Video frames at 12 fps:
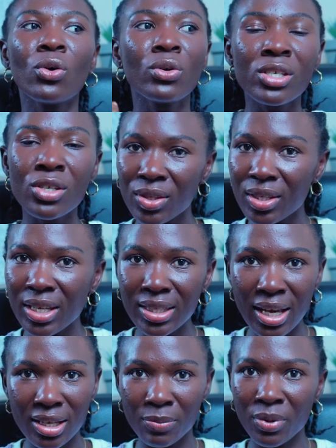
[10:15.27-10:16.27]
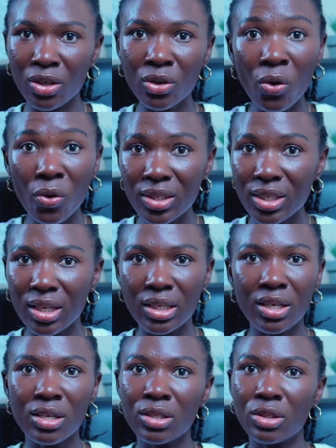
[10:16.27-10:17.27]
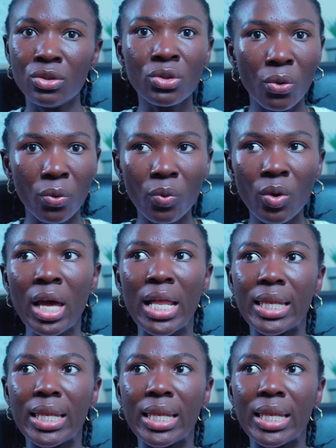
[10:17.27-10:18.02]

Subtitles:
oh, this student has been caught in this. No.